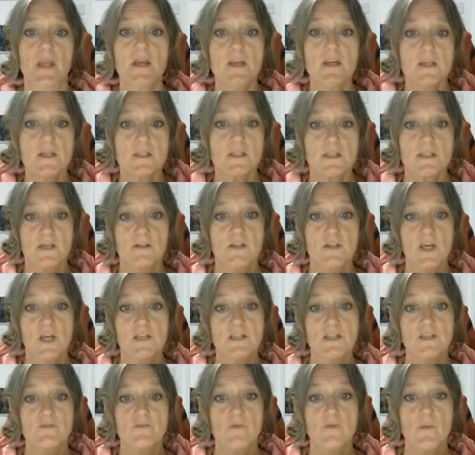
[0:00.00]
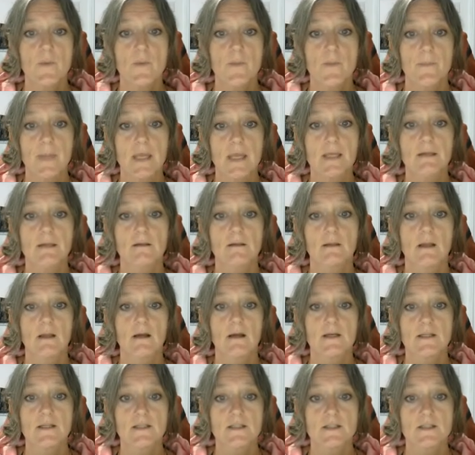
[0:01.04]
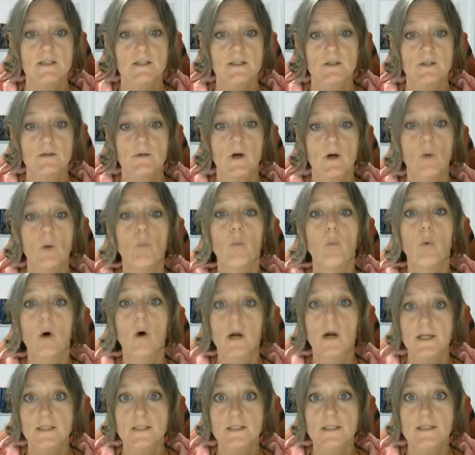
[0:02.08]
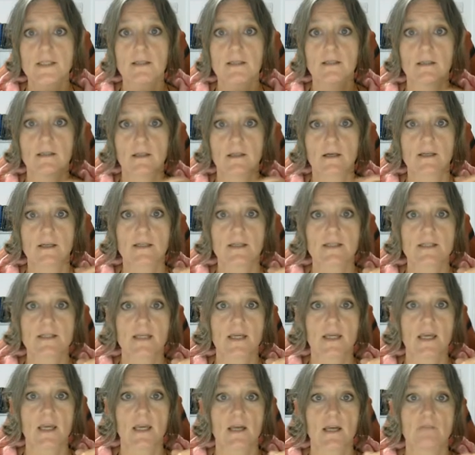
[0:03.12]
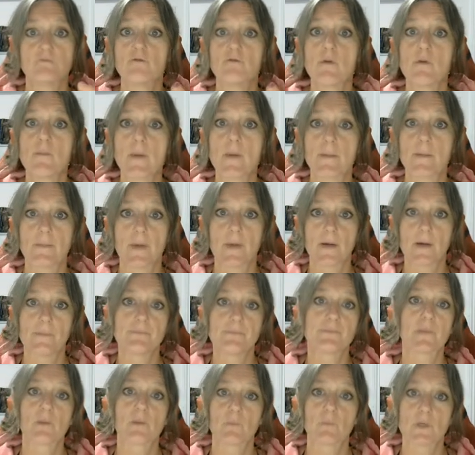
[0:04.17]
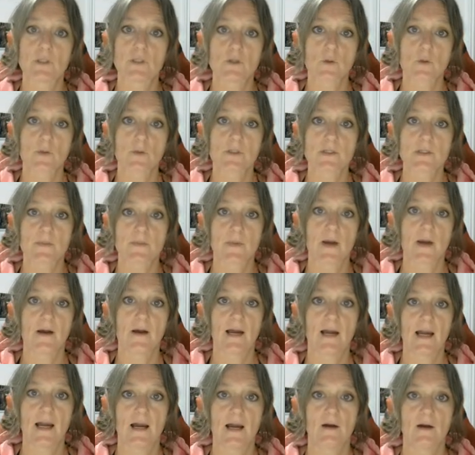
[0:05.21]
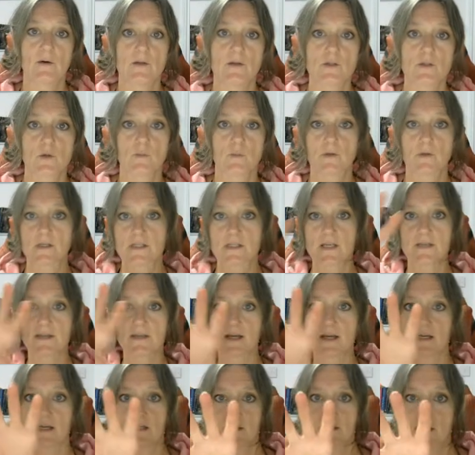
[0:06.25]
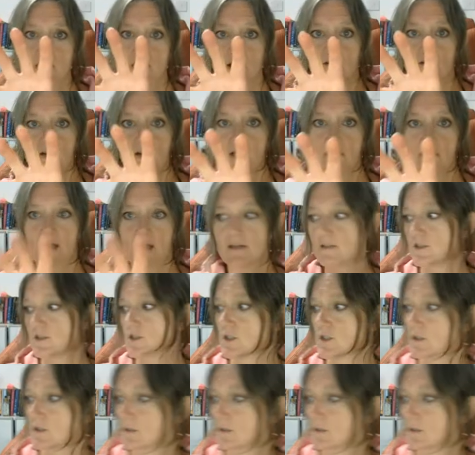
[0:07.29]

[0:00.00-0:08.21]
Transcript: So it changes from a pink light to a white light here. And remember, we talked about how it's almost like that interrogation